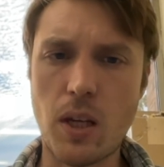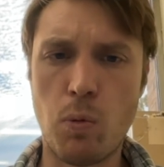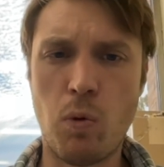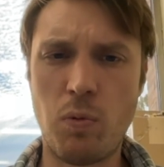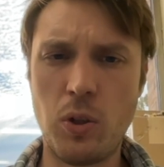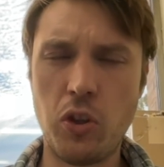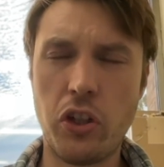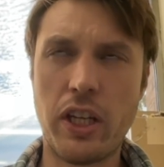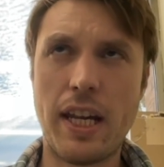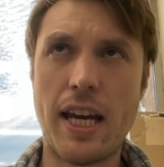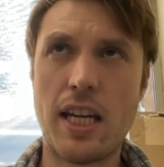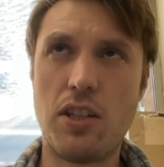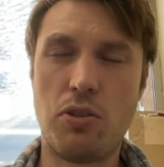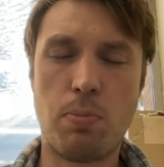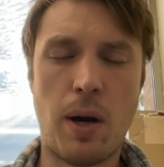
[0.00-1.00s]
what we're looking
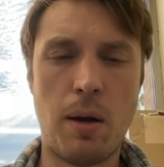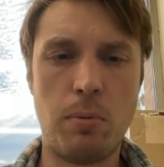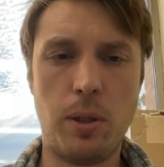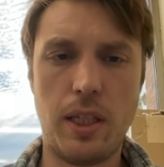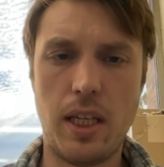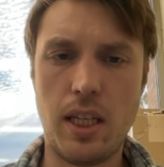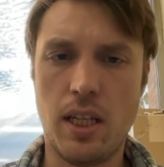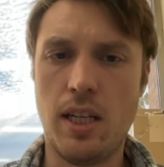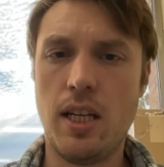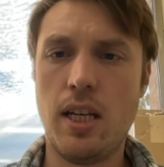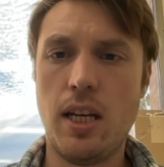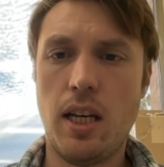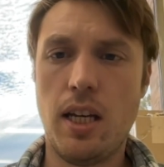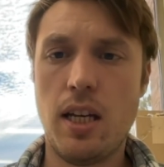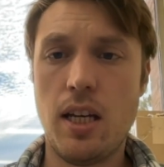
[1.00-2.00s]
at is probably
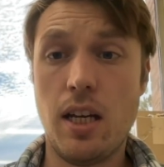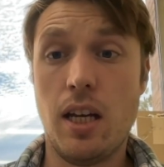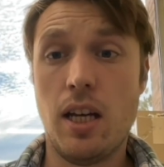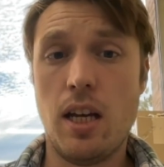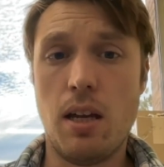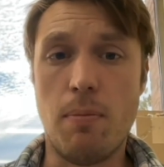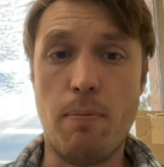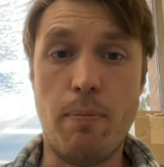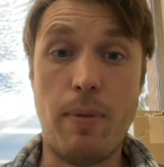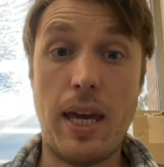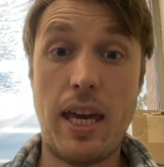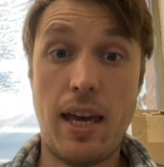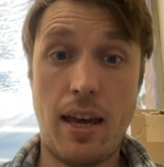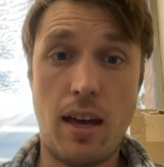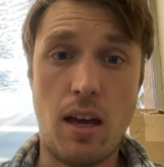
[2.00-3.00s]

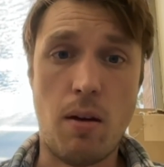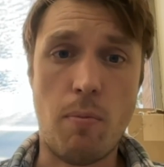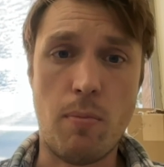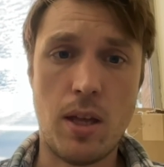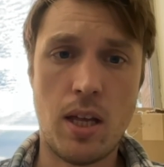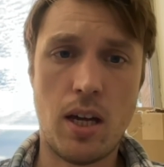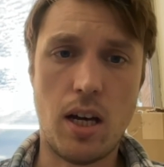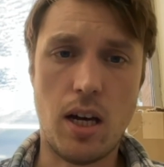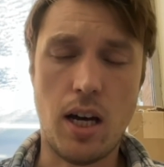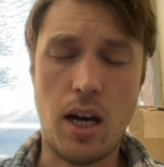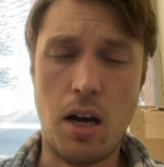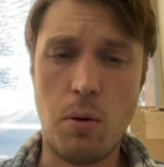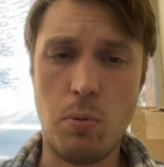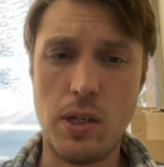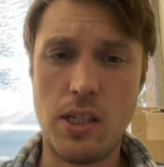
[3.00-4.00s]
mayhem
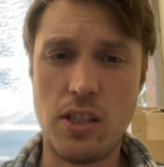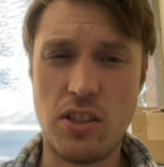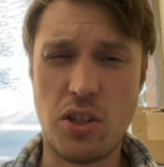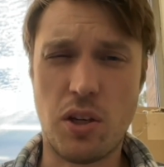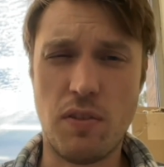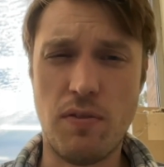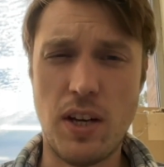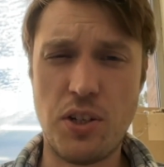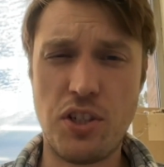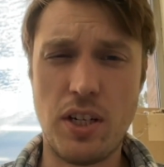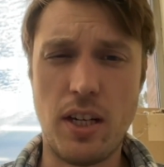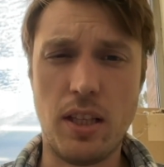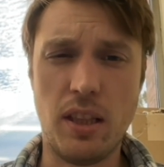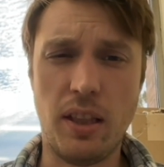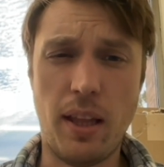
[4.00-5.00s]
uh, which is a
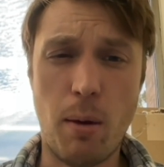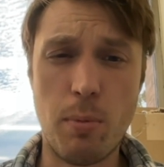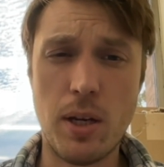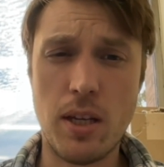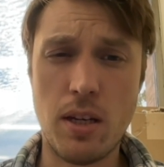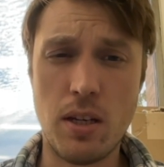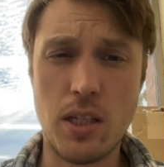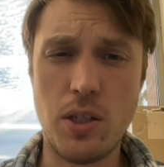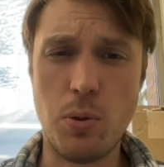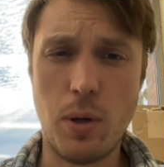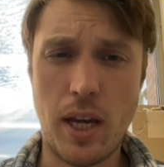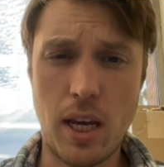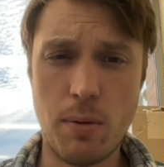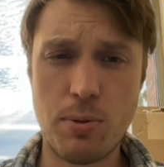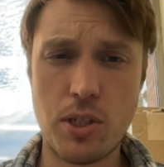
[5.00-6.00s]
convention in lebanon new
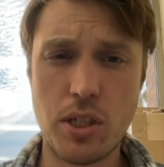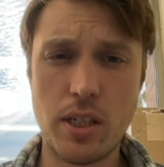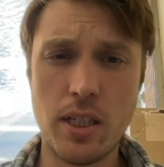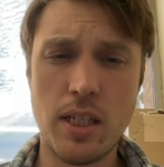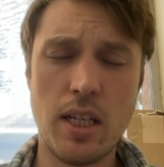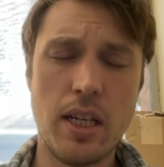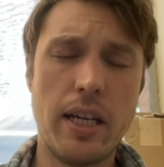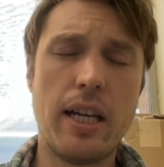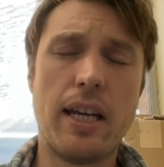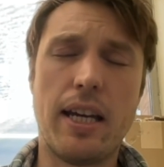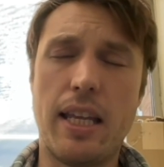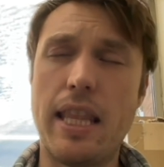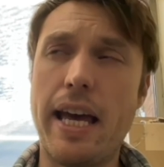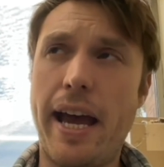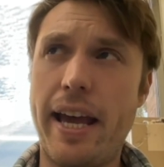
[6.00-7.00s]
hampshire
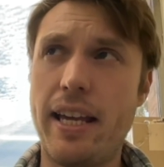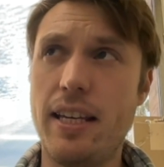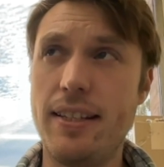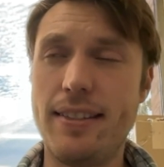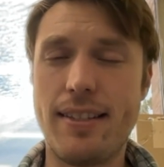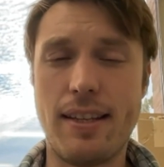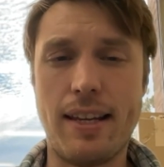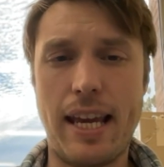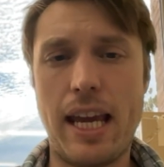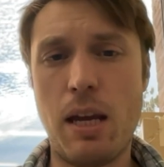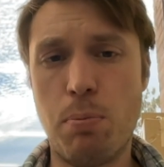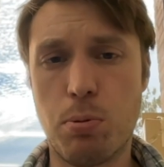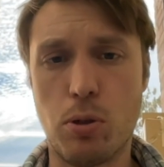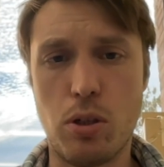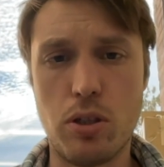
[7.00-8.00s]
and that is in
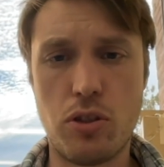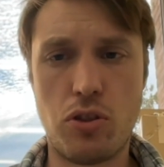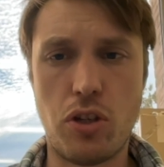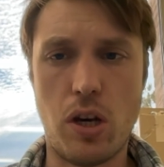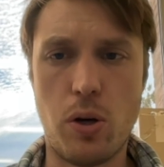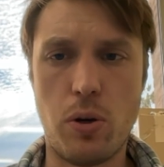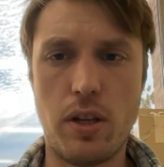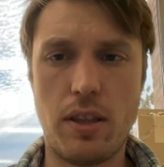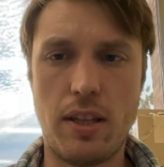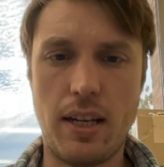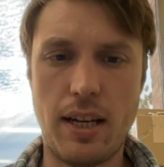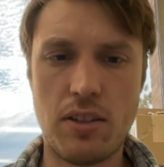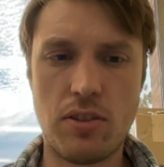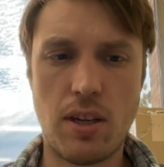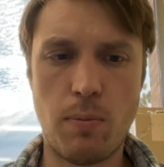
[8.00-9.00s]
april so the
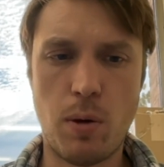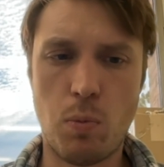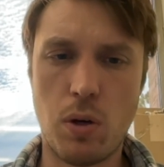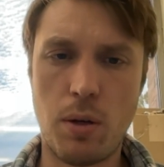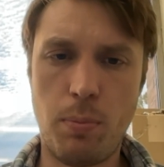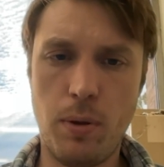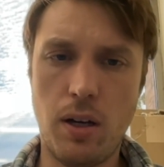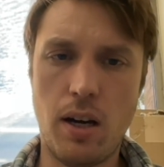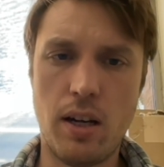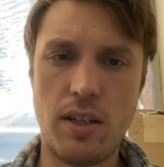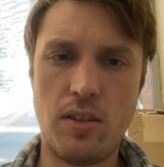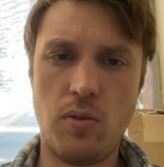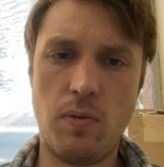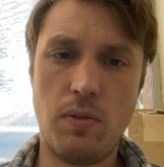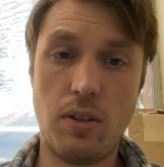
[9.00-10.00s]
next game i want to put
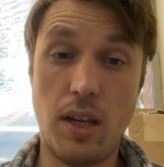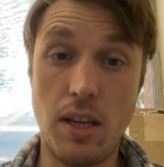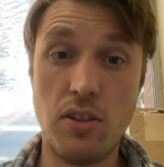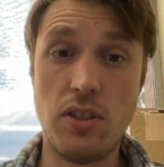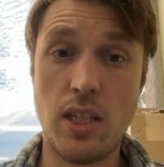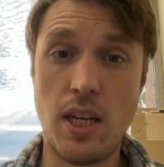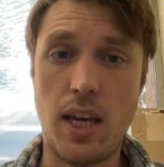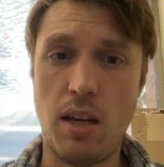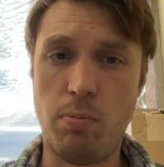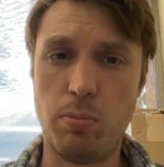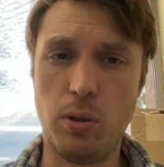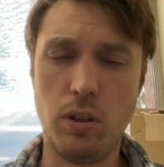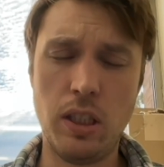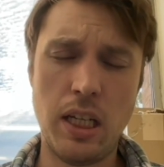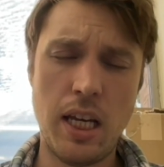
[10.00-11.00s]
on is in
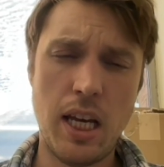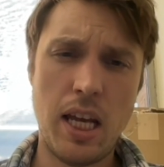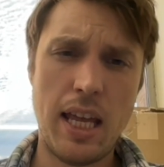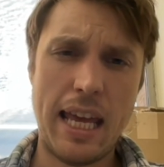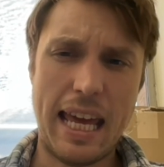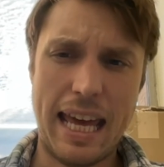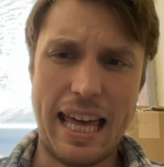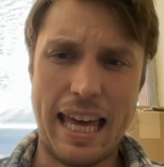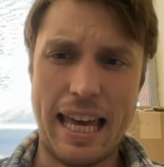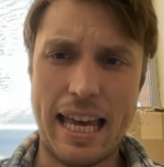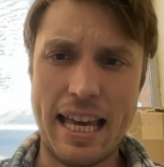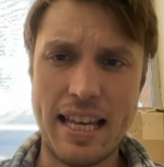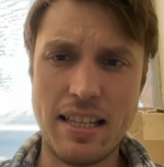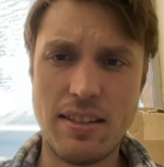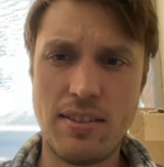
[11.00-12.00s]
april
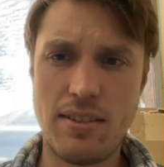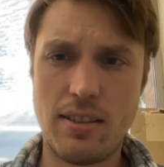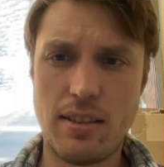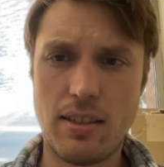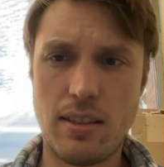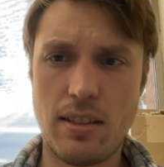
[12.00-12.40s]
and